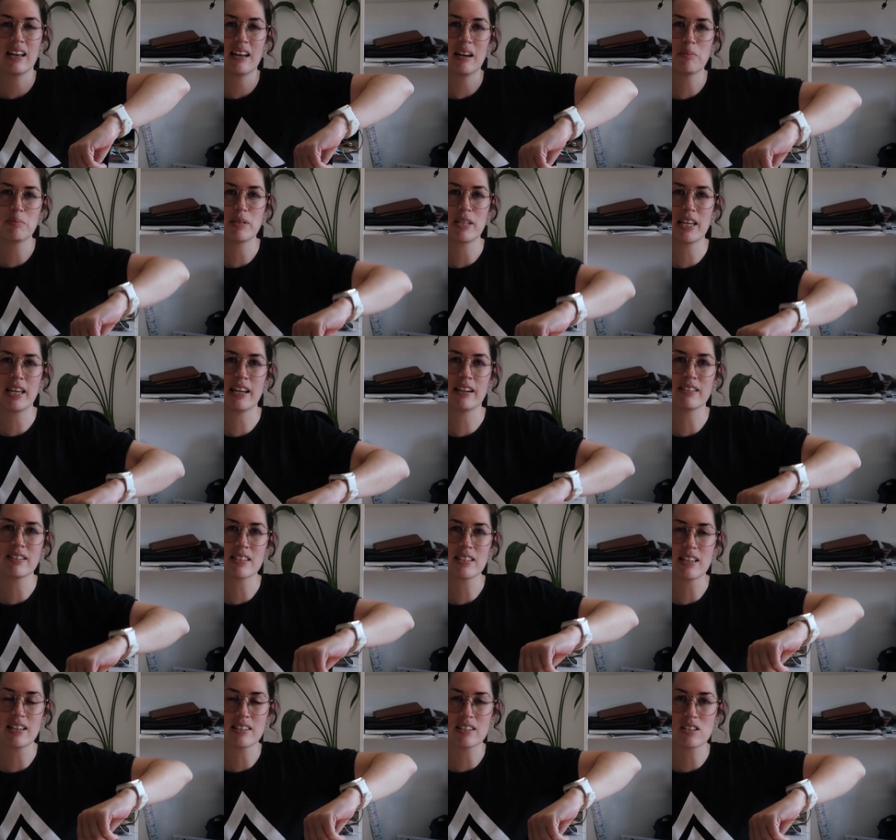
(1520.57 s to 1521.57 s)
up to here it
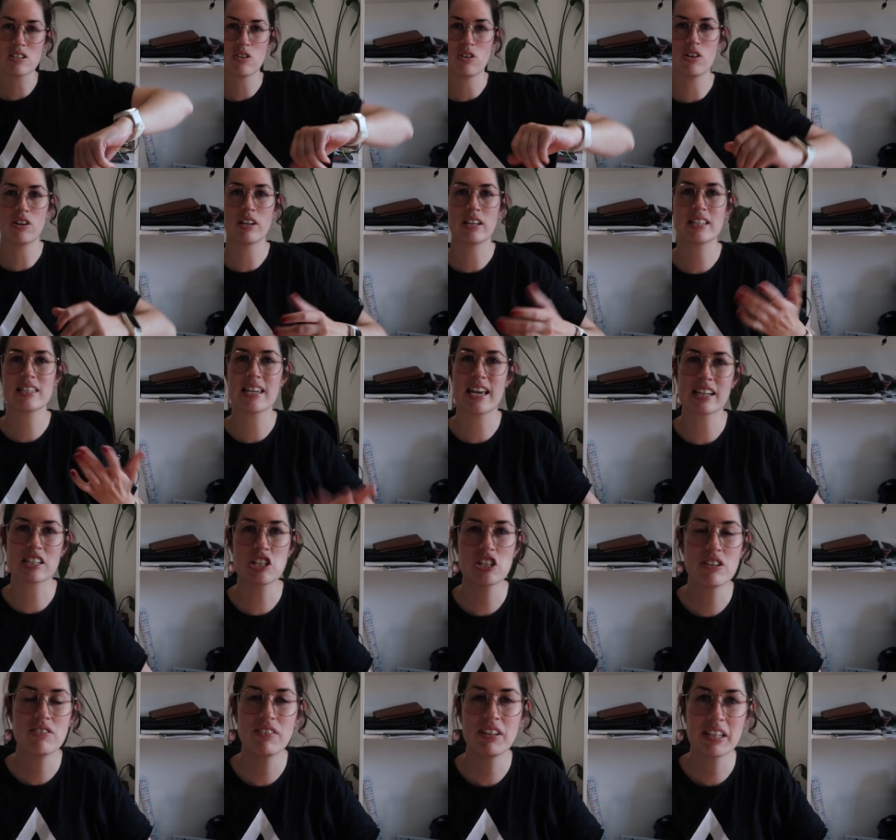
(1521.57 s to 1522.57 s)
starts to hurt. It's
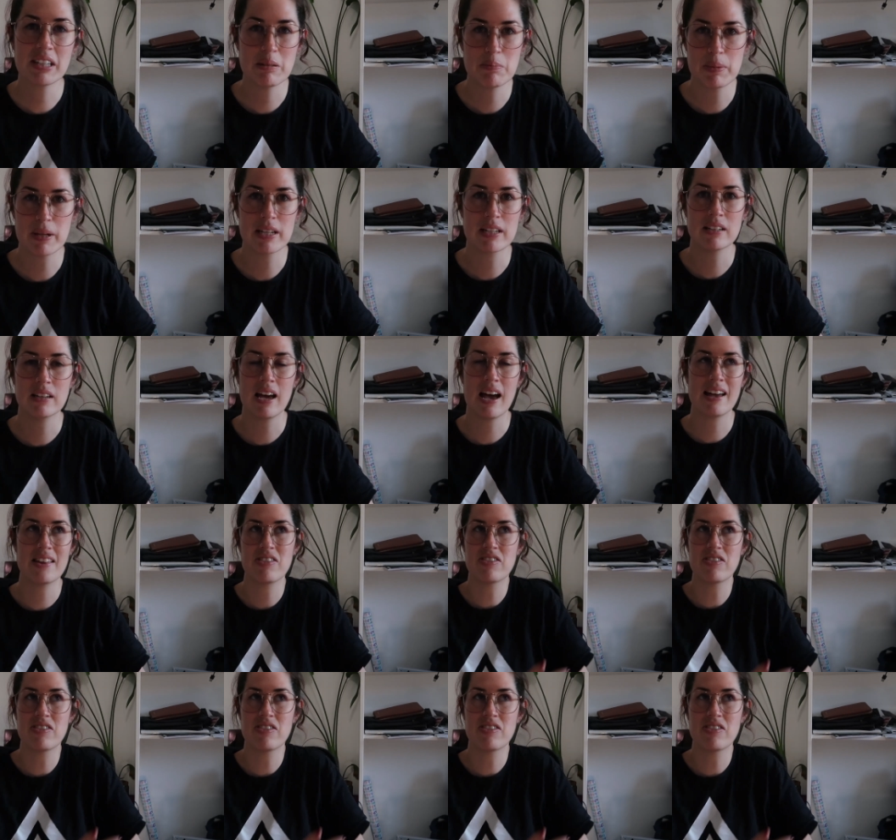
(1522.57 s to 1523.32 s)
actually feeling better.